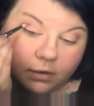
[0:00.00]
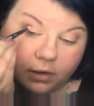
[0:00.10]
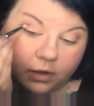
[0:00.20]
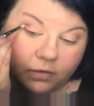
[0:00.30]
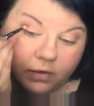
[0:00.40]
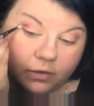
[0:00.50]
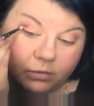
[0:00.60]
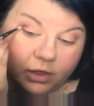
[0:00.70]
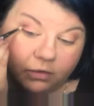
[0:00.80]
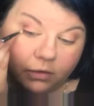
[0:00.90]
and give it some
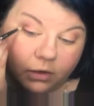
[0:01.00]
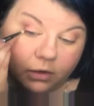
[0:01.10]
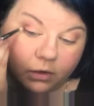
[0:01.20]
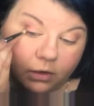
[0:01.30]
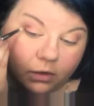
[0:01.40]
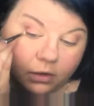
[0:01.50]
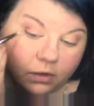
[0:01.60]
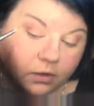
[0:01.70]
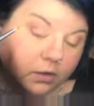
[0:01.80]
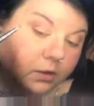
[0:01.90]
definition.
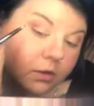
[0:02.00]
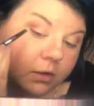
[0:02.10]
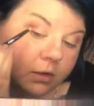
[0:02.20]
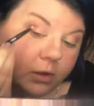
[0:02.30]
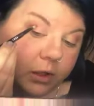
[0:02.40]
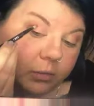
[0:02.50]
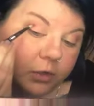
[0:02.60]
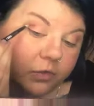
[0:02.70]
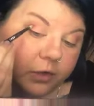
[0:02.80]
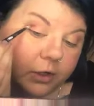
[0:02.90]
And I'm
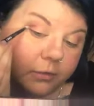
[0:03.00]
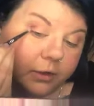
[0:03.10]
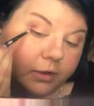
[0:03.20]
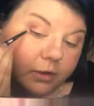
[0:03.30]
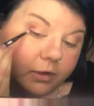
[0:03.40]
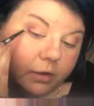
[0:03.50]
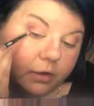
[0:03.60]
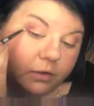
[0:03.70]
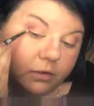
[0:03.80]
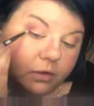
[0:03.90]
just following
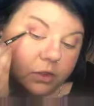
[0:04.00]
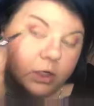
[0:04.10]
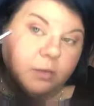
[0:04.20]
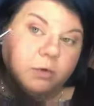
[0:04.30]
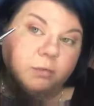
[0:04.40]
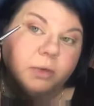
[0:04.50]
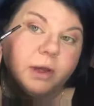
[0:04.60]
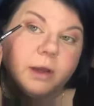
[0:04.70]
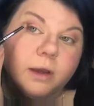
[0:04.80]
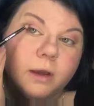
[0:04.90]
along the shape of my
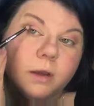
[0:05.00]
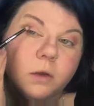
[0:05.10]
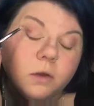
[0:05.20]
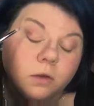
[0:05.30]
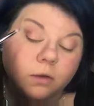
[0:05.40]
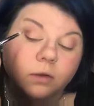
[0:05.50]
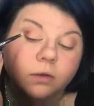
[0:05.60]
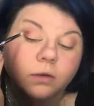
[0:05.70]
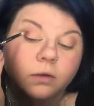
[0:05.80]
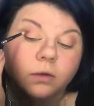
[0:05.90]
eye,
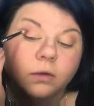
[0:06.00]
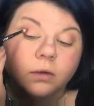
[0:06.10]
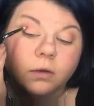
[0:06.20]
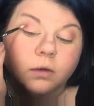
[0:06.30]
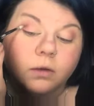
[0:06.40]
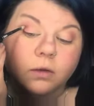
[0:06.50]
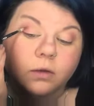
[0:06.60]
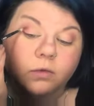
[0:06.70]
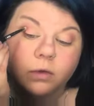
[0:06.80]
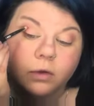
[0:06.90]

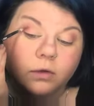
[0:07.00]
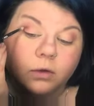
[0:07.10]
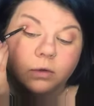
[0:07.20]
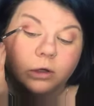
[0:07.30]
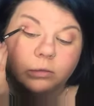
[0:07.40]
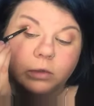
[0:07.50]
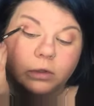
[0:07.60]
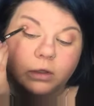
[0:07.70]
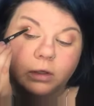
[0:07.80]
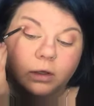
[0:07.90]
so you can see what I'm
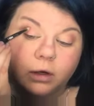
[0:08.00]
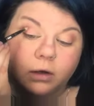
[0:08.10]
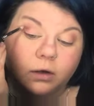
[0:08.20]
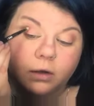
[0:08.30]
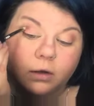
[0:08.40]
doing here,